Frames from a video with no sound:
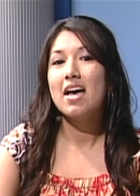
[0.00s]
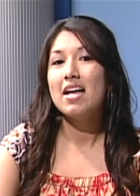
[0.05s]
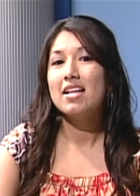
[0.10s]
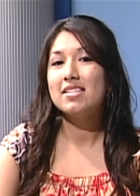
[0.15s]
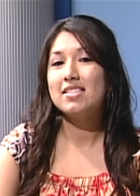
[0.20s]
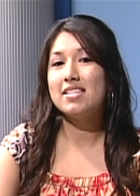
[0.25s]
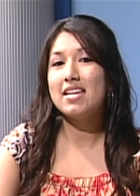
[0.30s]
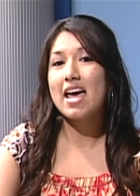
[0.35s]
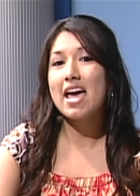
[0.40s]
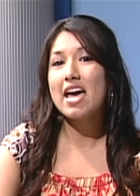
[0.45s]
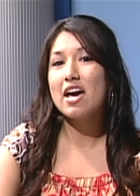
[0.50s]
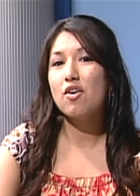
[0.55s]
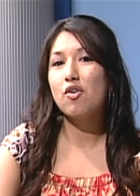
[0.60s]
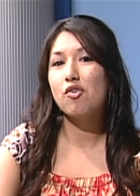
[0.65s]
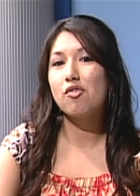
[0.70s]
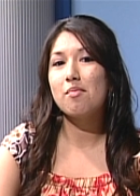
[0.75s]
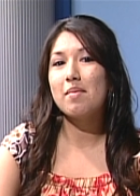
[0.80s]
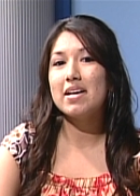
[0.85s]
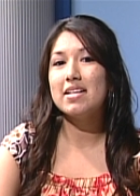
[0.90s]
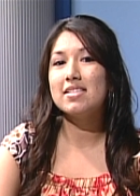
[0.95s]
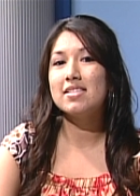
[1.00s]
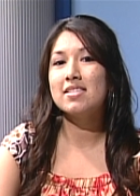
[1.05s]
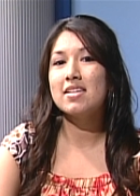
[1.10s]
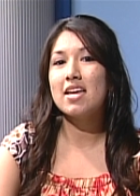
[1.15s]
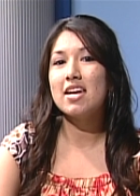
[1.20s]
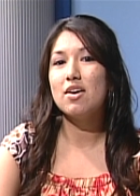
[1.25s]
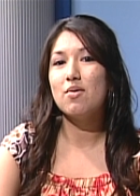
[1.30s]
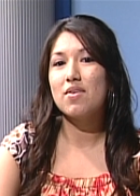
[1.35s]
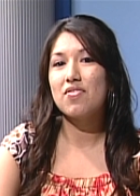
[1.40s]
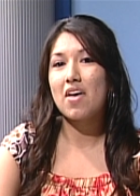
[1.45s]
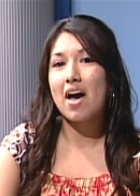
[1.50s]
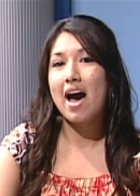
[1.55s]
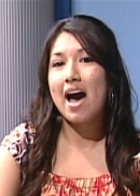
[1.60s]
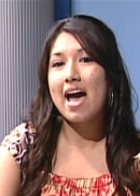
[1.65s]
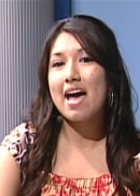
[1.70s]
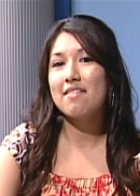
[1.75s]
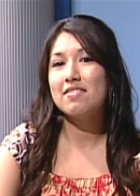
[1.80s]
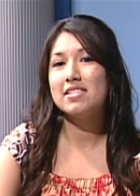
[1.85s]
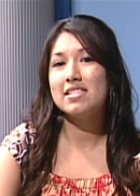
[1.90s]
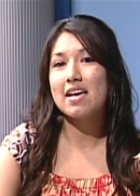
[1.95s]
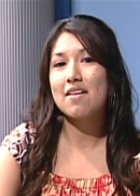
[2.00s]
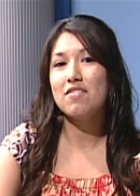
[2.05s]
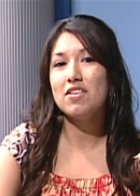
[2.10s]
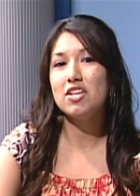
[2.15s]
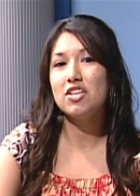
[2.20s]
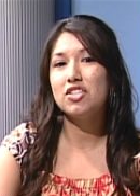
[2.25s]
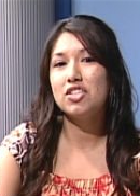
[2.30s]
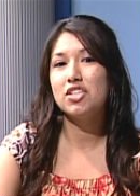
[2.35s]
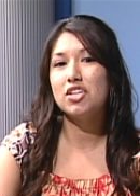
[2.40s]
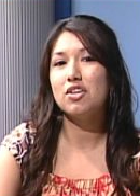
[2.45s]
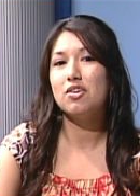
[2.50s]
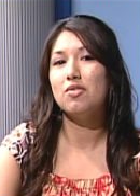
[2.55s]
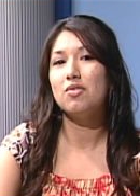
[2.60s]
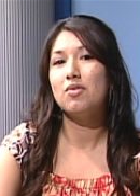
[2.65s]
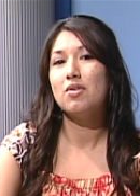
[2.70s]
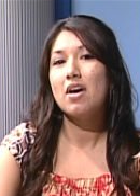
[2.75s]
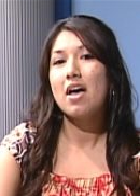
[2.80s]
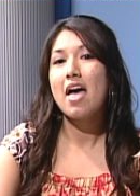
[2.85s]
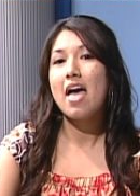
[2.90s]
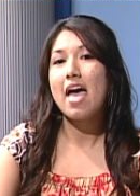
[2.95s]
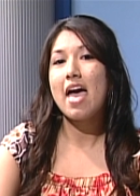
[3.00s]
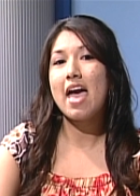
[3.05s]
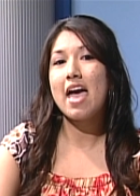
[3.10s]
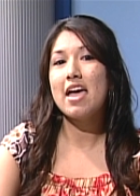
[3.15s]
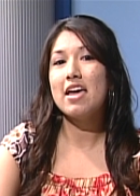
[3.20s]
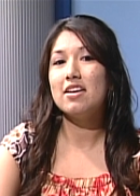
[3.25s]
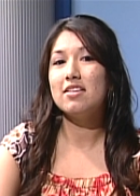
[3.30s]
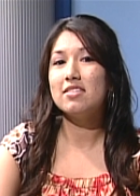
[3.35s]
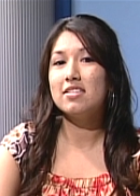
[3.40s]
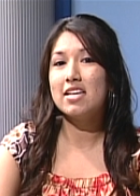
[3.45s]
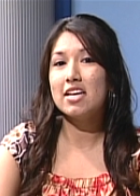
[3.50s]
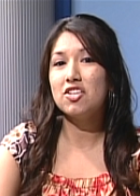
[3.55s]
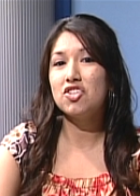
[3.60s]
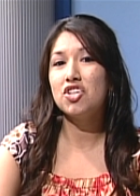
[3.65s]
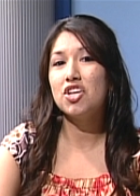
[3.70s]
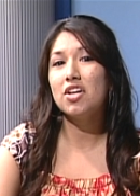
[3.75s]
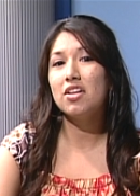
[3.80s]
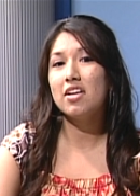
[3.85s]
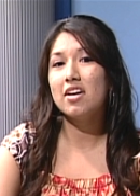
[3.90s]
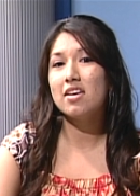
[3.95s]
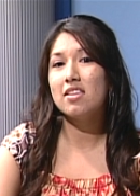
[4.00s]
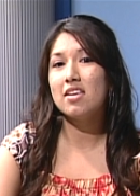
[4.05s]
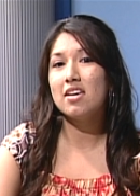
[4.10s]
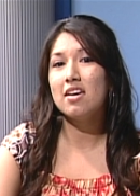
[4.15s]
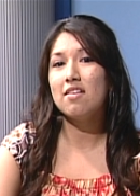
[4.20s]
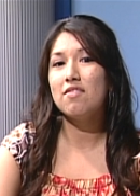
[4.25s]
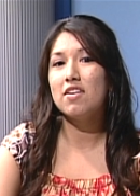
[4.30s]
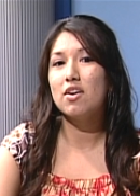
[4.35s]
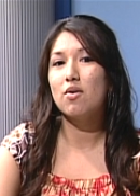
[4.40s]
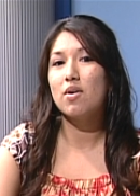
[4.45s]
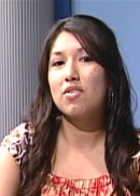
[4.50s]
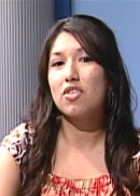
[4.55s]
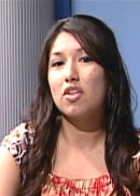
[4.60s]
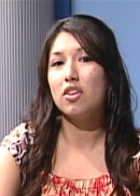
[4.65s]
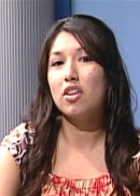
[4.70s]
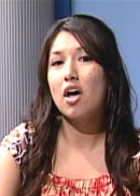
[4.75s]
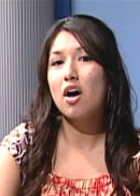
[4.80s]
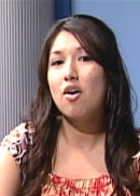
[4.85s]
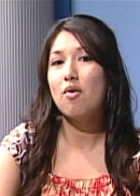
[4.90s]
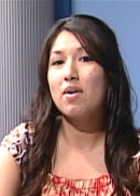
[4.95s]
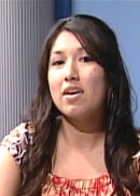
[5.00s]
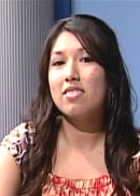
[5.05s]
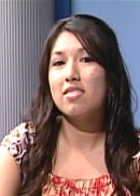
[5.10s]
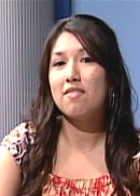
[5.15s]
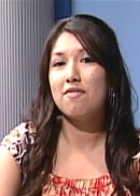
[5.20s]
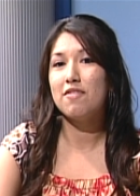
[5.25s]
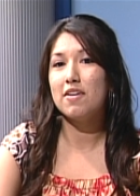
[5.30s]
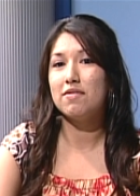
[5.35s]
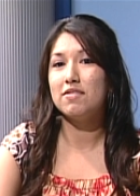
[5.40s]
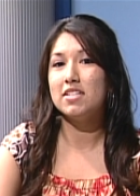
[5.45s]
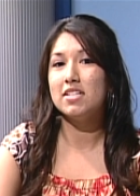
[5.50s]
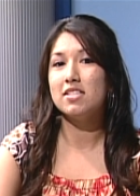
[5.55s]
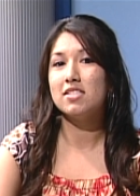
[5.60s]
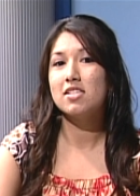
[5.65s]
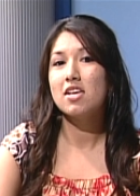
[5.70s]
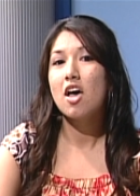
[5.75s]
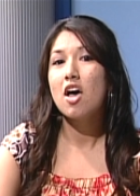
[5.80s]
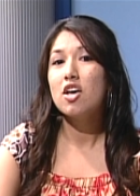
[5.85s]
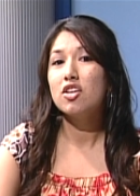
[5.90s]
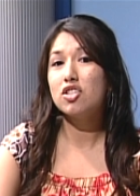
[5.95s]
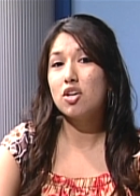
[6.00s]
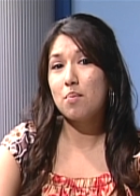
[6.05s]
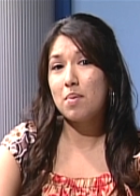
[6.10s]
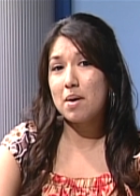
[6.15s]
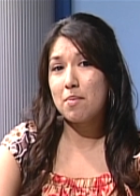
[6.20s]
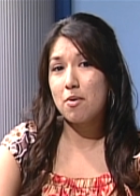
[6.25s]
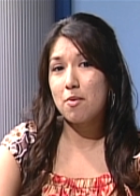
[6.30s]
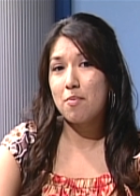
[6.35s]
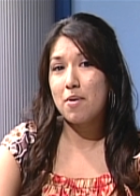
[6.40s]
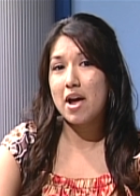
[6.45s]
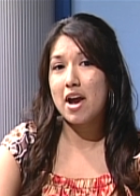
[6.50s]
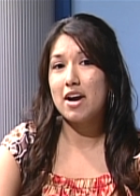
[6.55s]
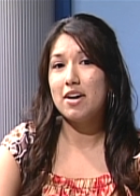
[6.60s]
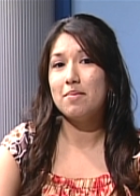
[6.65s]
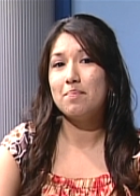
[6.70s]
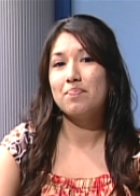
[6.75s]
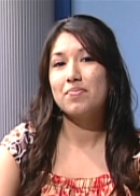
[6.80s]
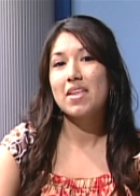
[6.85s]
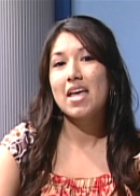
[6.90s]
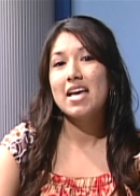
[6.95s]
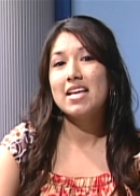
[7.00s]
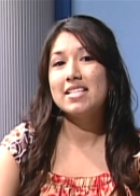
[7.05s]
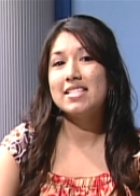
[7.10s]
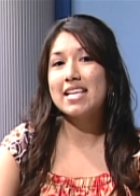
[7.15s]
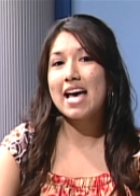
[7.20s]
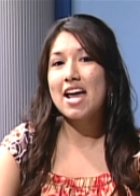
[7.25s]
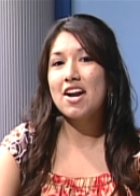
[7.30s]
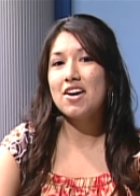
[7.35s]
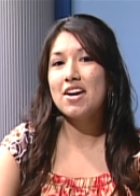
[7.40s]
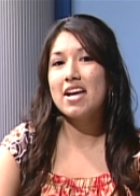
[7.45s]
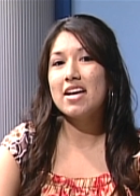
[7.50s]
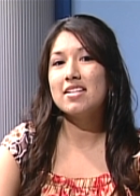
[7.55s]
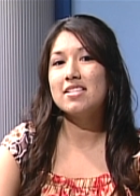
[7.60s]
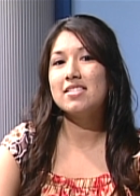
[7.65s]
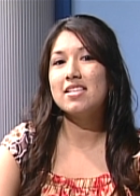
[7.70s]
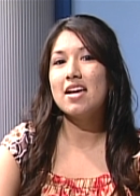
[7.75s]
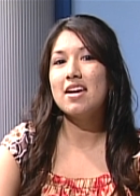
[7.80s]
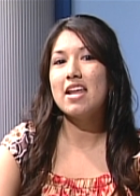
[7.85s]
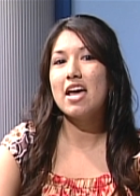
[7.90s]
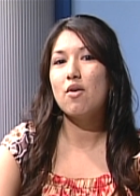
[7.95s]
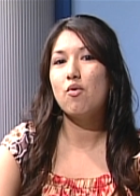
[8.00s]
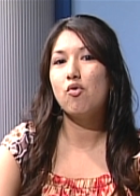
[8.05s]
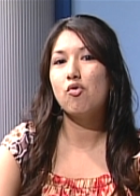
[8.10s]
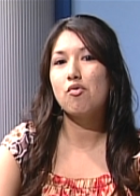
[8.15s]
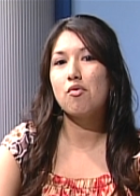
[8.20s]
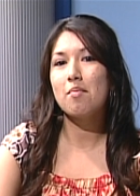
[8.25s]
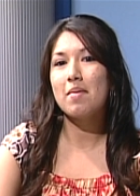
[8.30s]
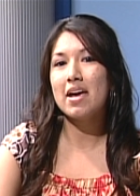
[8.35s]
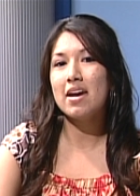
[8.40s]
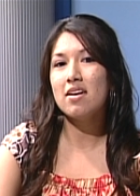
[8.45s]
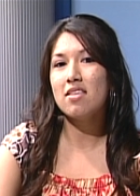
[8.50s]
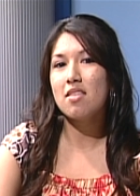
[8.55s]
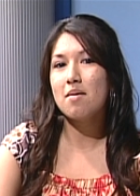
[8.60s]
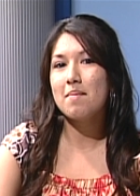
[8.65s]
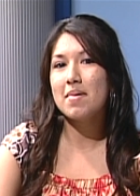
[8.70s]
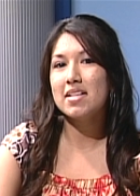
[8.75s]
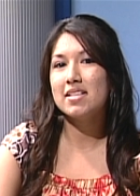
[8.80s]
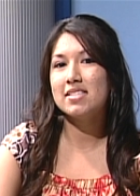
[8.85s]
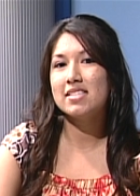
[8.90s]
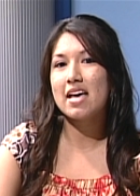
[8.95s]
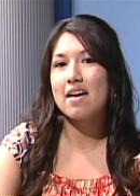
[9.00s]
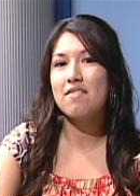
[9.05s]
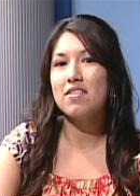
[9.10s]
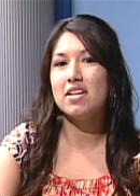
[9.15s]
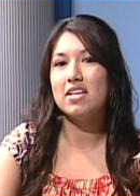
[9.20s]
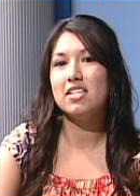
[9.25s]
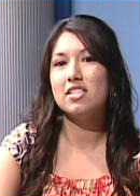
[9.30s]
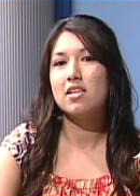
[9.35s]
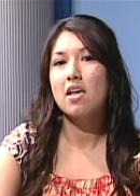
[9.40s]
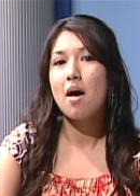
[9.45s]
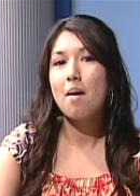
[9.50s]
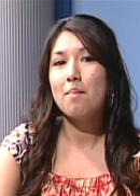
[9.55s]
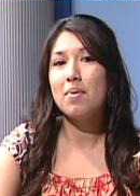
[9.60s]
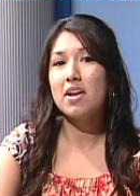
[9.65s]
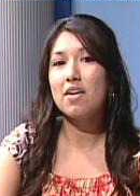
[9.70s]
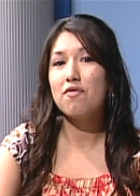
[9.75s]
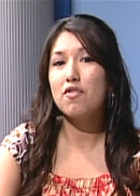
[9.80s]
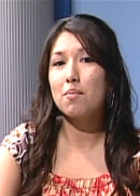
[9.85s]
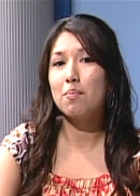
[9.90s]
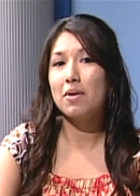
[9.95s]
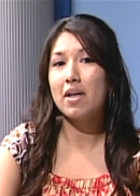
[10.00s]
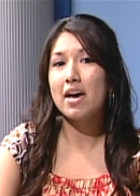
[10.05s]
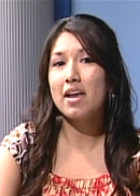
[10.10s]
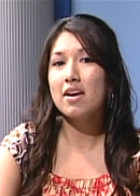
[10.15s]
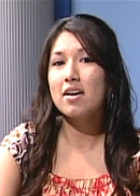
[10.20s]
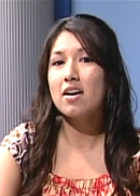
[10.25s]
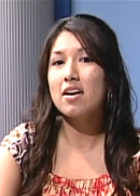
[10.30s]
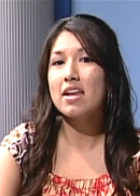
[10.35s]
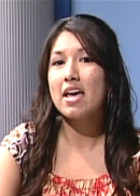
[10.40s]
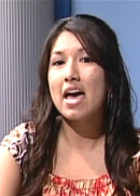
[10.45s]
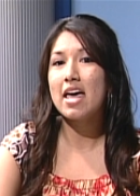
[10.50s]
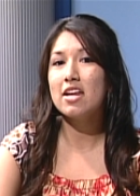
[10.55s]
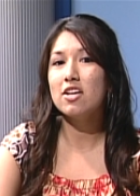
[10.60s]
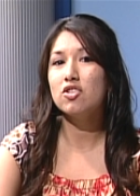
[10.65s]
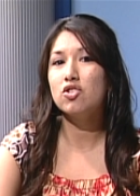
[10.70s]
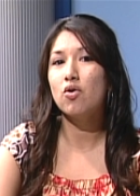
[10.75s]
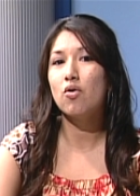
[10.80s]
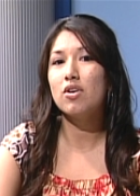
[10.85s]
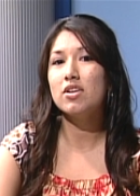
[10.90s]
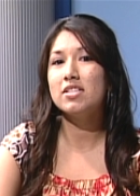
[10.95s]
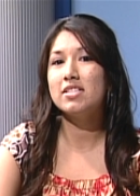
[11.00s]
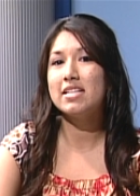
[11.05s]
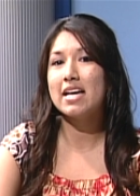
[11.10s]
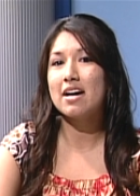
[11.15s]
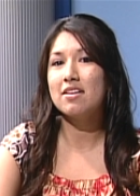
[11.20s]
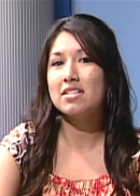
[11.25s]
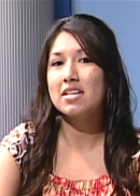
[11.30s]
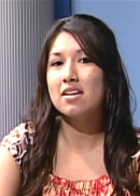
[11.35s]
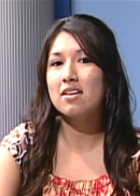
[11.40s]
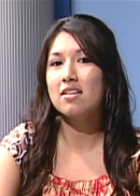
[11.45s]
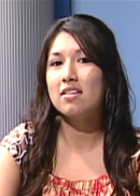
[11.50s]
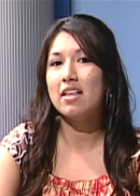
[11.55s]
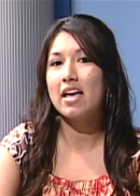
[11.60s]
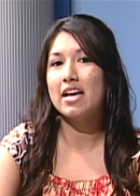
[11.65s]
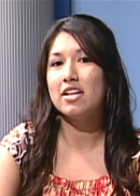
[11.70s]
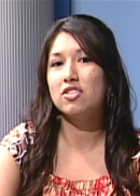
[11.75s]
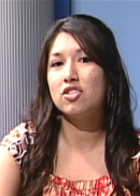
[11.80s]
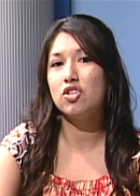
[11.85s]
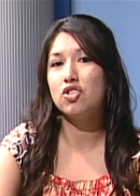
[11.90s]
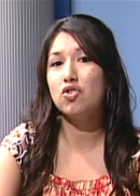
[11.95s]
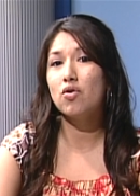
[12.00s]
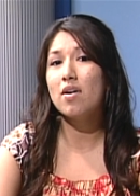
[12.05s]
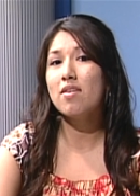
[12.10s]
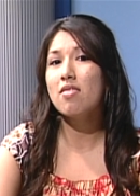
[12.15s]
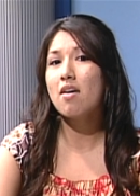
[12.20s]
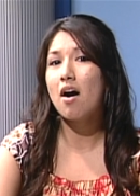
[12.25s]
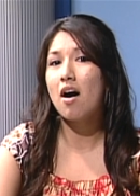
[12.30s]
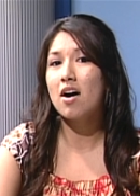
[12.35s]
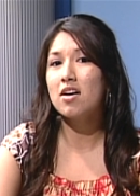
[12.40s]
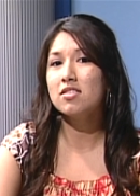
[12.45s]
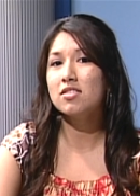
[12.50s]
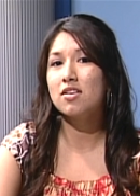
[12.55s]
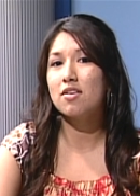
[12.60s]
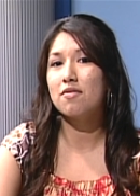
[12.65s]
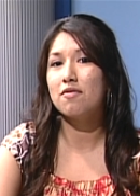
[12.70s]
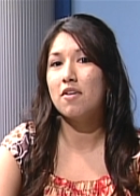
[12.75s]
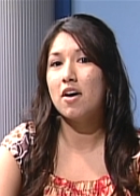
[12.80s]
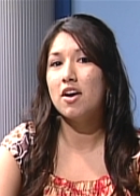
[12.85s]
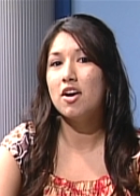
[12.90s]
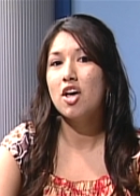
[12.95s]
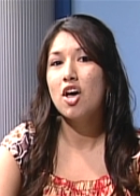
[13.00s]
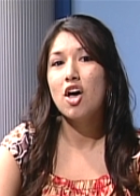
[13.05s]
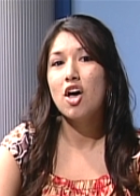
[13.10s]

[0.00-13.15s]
Today it will remain sunny with a high of 72 and get chilly in the evening with a low in the 50s, so be prepared. Saturday and Sunday will remain in the mid-70s, but if you're planning on heading towards downtown LA to join the Oscar fun,